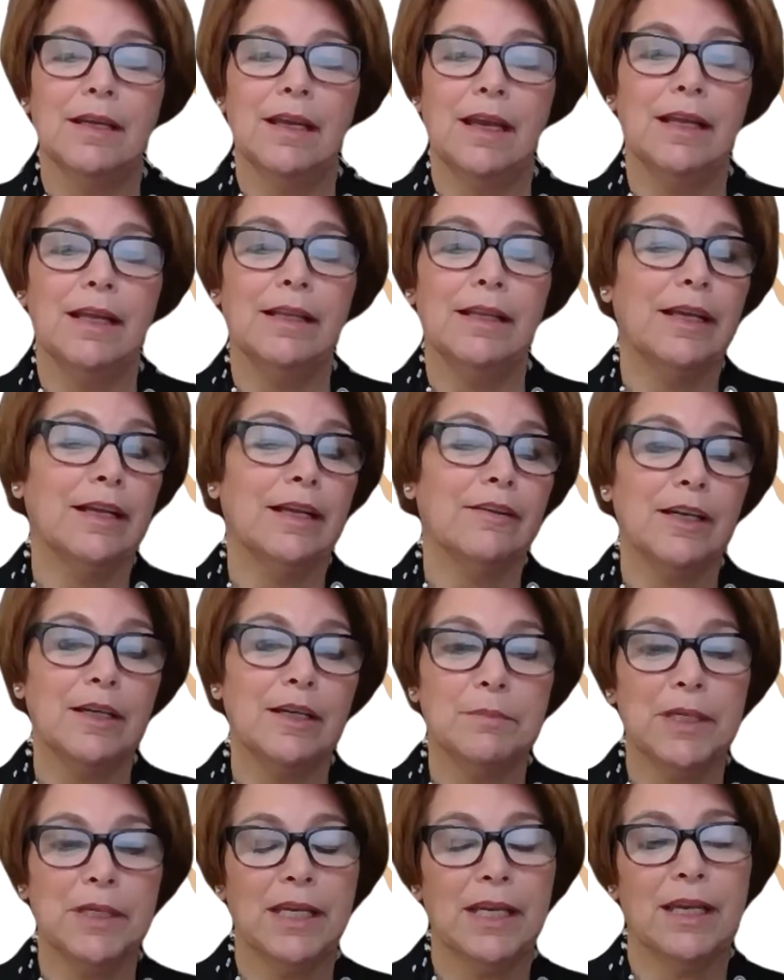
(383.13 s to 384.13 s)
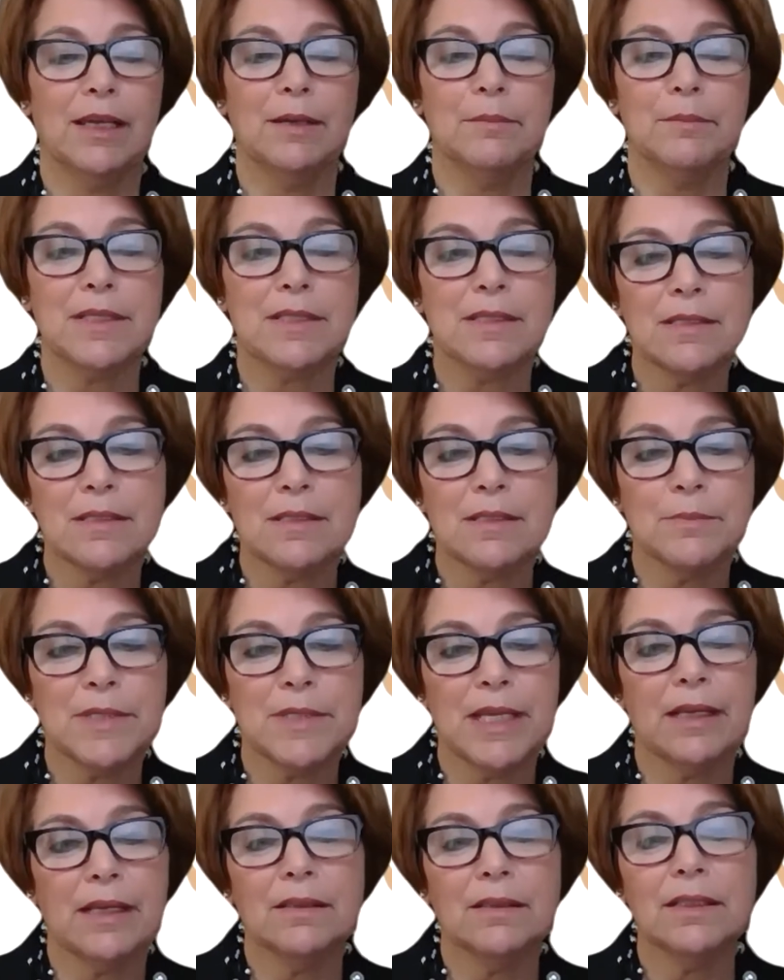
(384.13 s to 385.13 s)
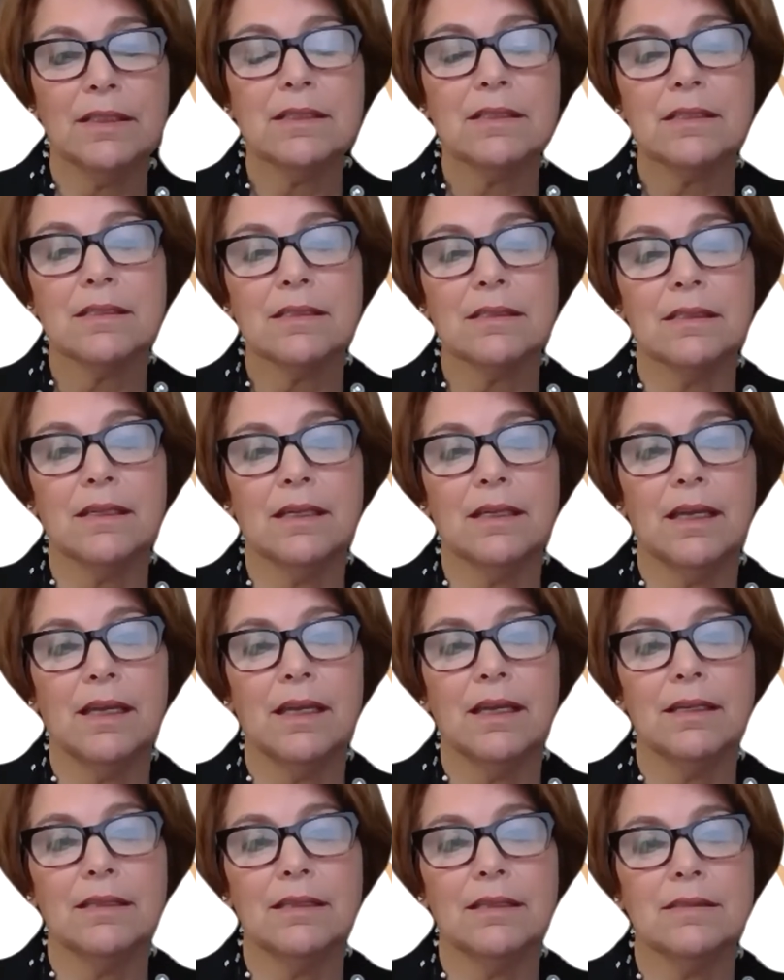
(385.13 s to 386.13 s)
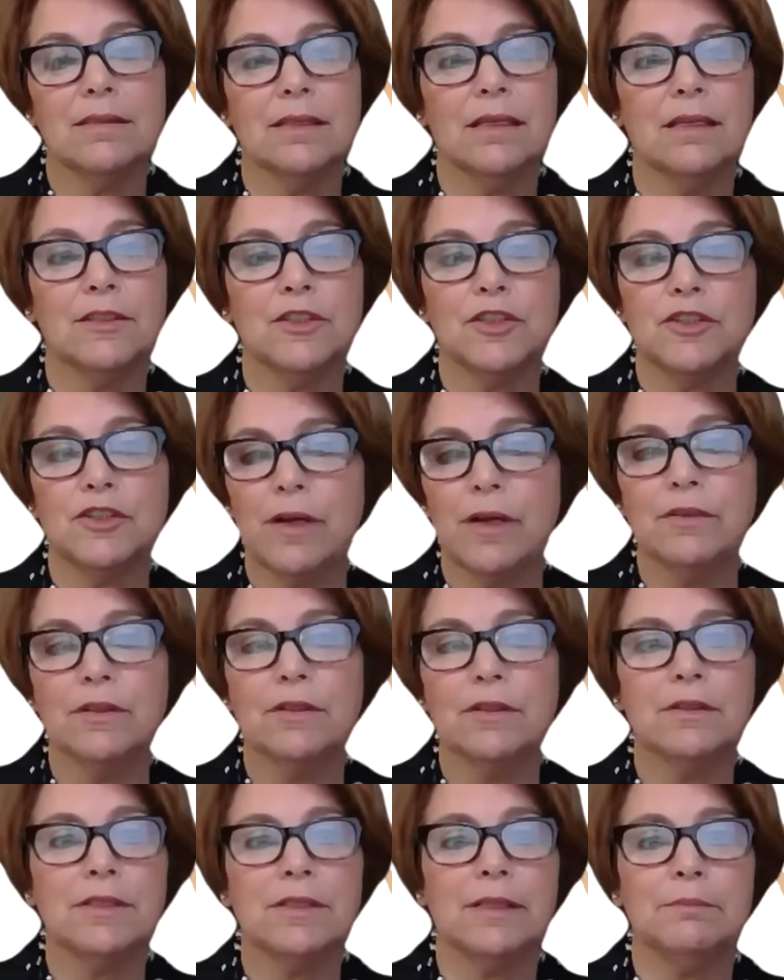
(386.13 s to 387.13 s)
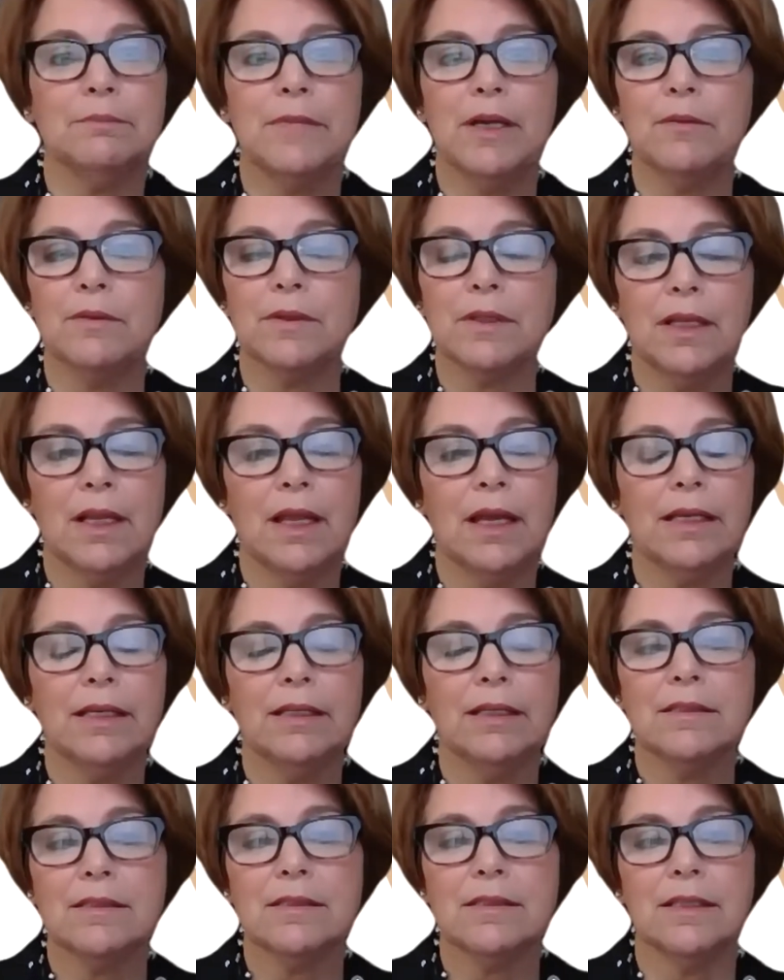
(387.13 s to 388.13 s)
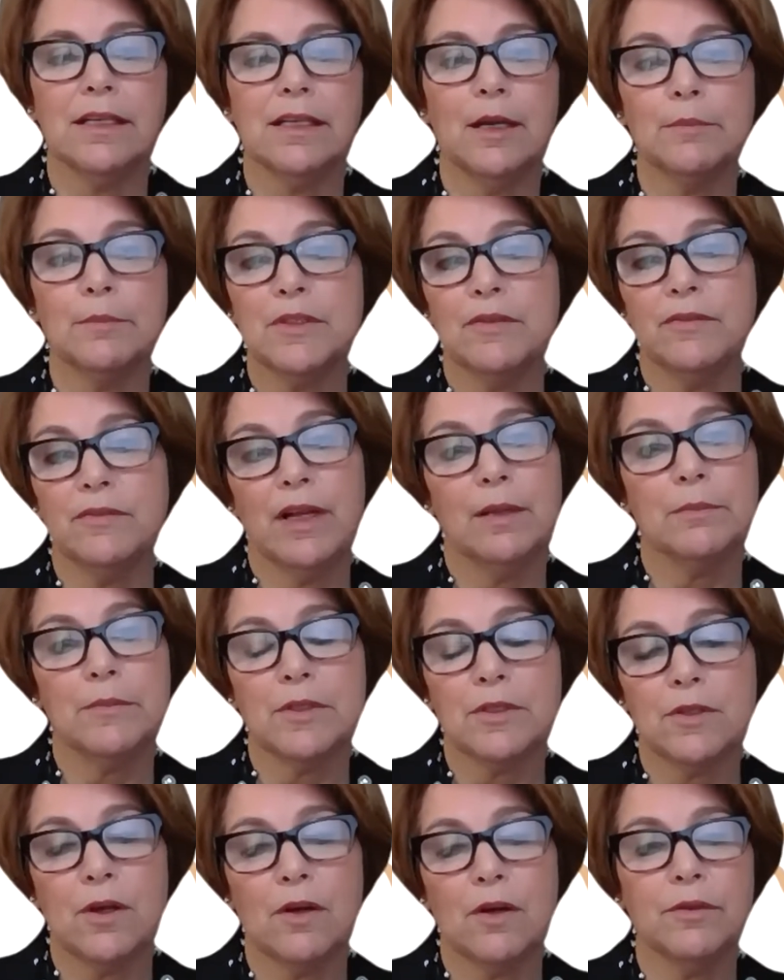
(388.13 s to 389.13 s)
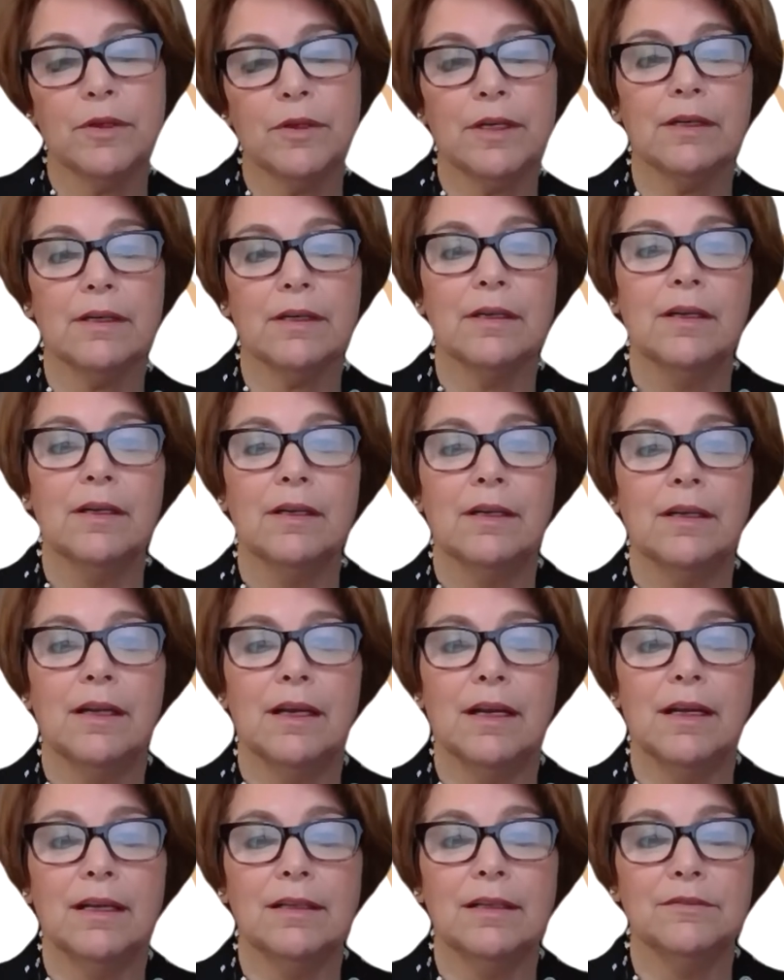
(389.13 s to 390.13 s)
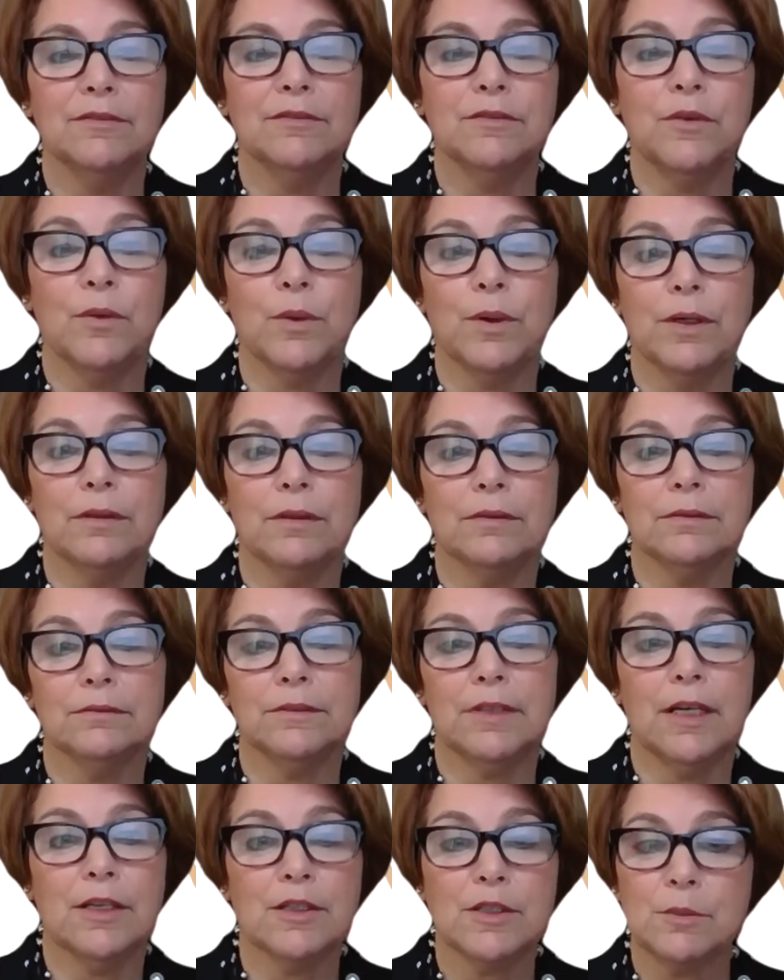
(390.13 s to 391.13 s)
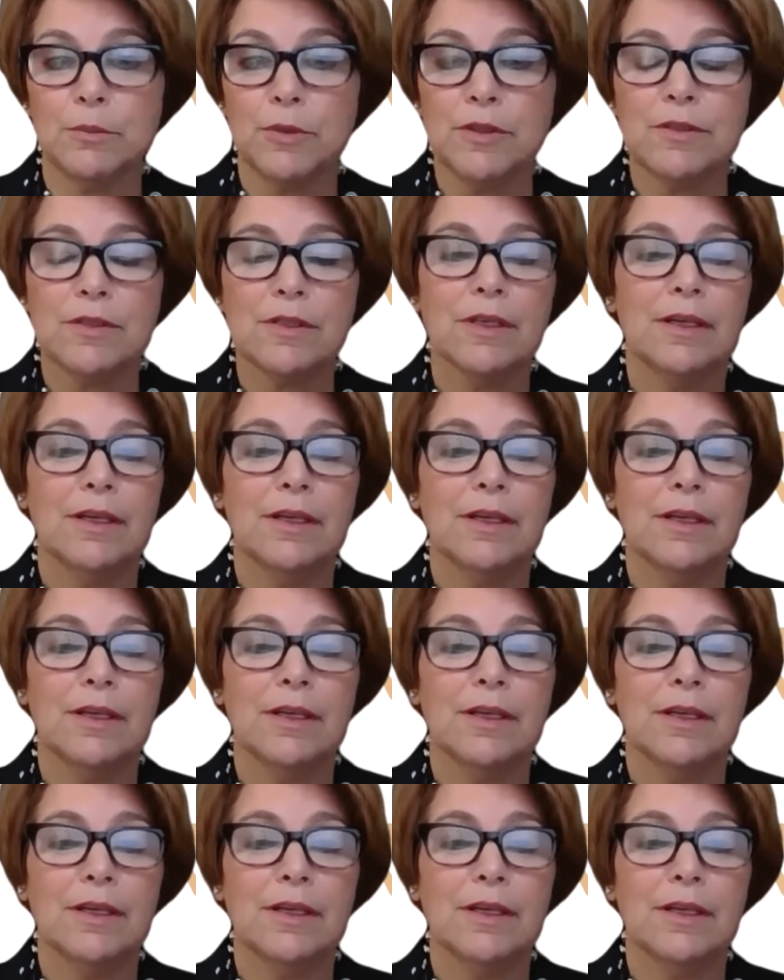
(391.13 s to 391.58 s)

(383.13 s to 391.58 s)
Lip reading: And there I became a systems analyst and traveled and met with clients and helped develop the software for customers.